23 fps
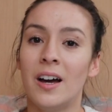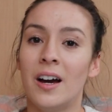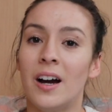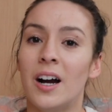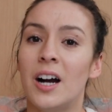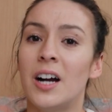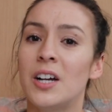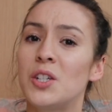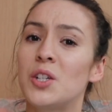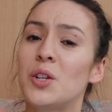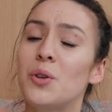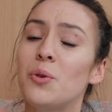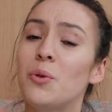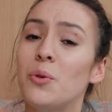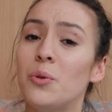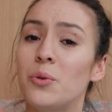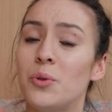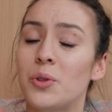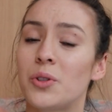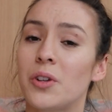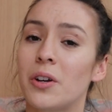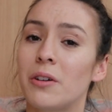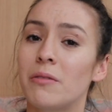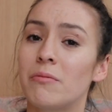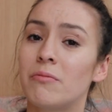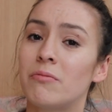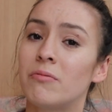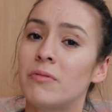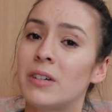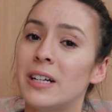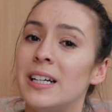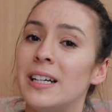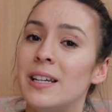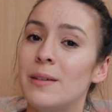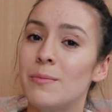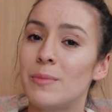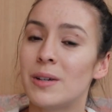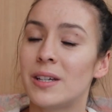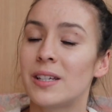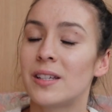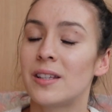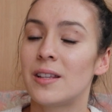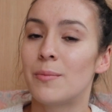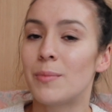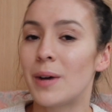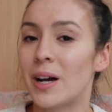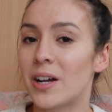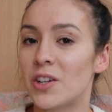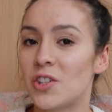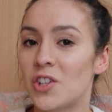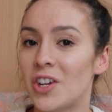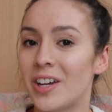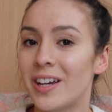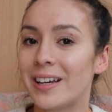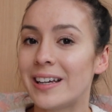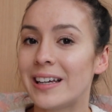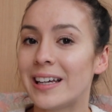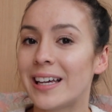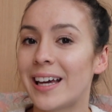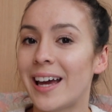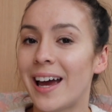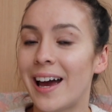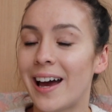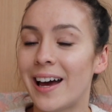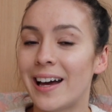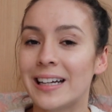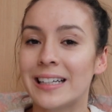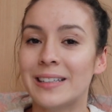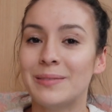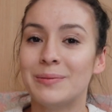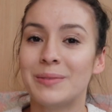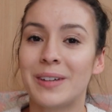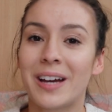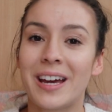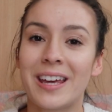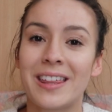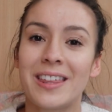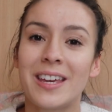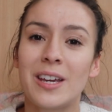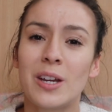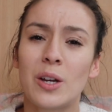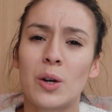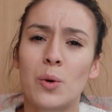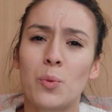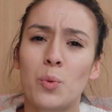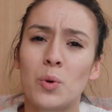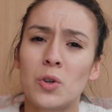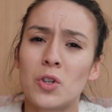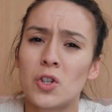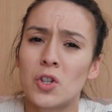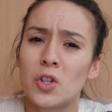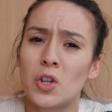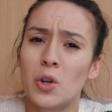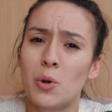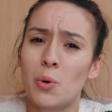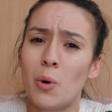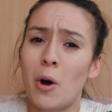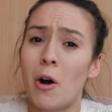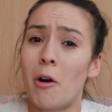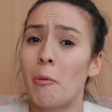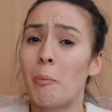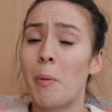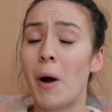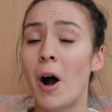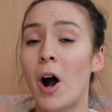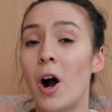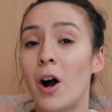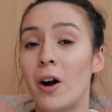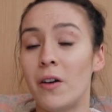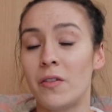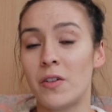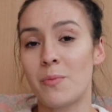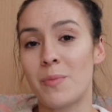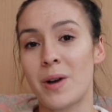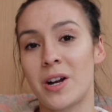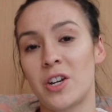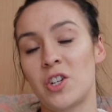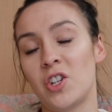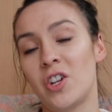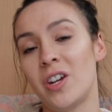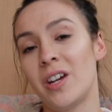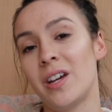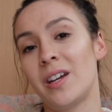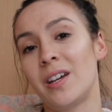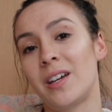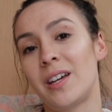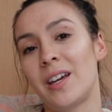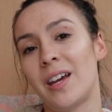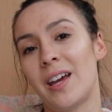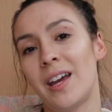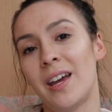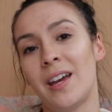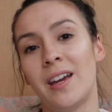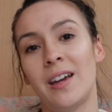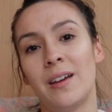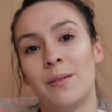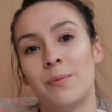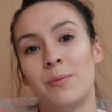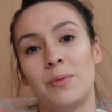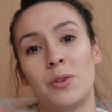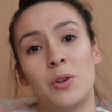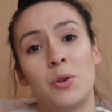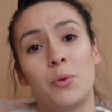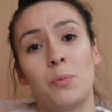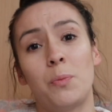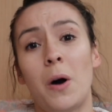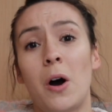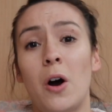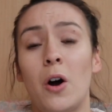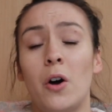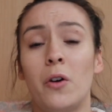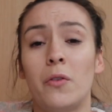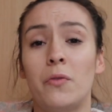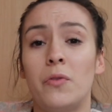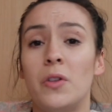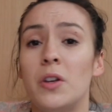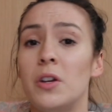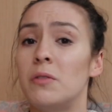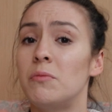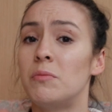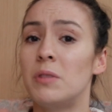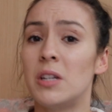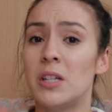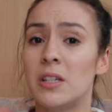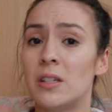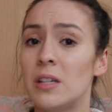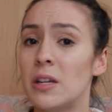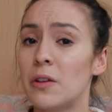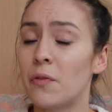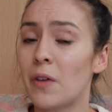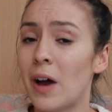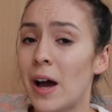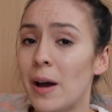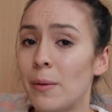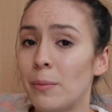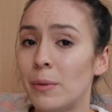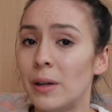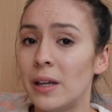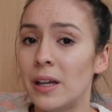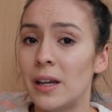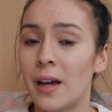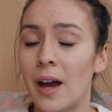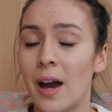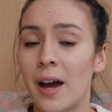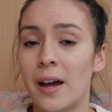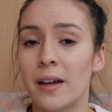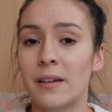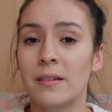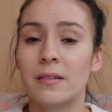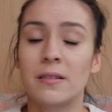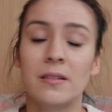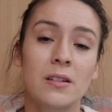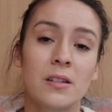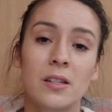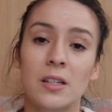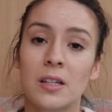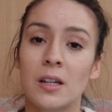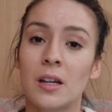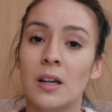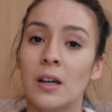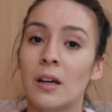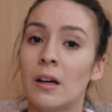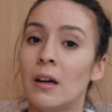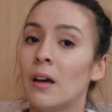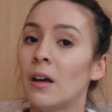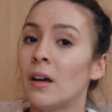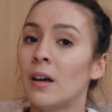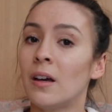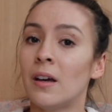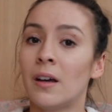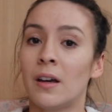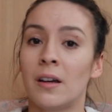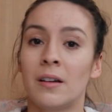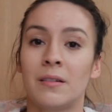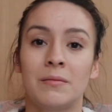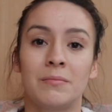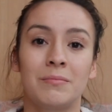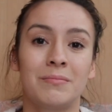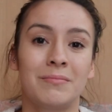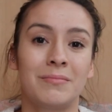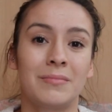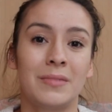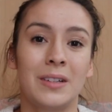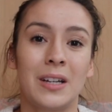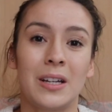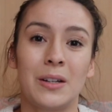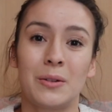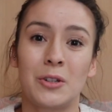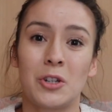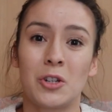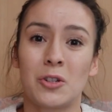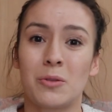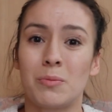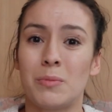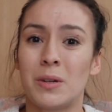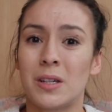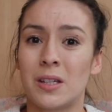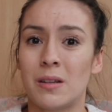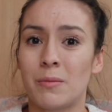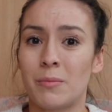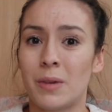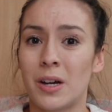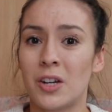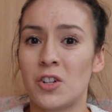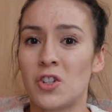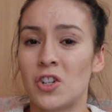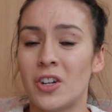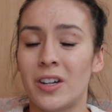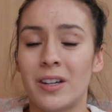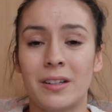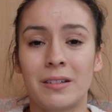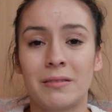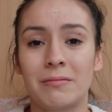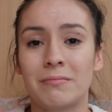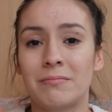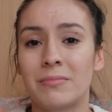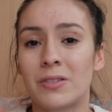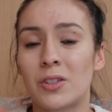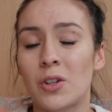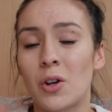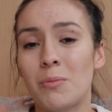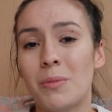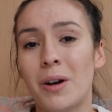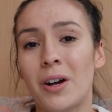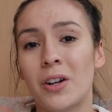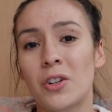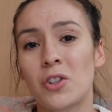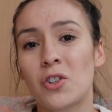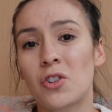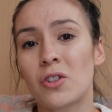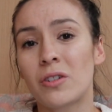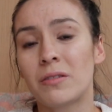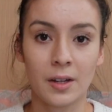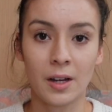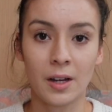I do also really miss the magic. I think once you are a part of the magic, you're part of the Disney family, and I just miss the magic so much.